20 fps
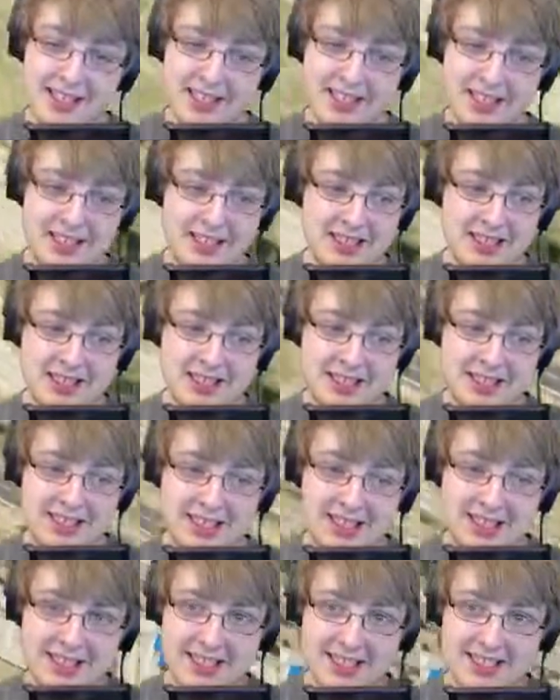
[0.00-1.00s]

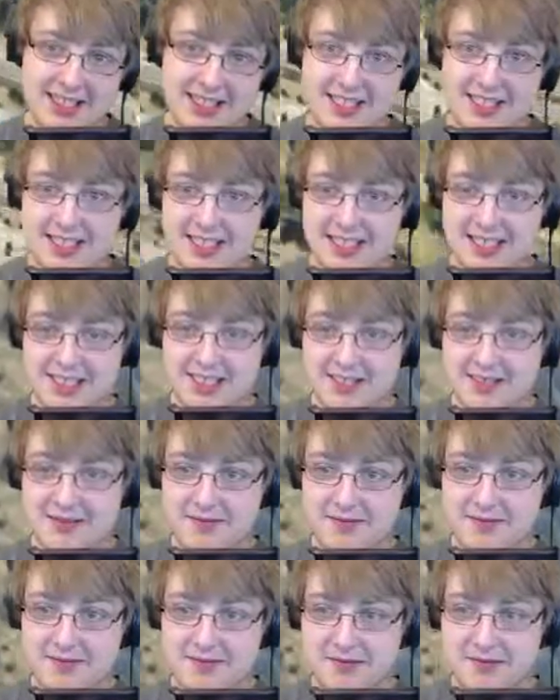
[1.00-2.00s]

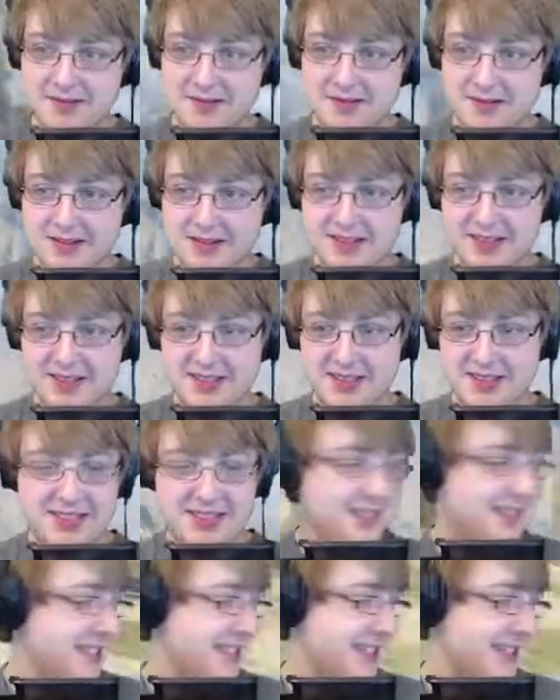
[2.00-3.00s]
Nothing is said.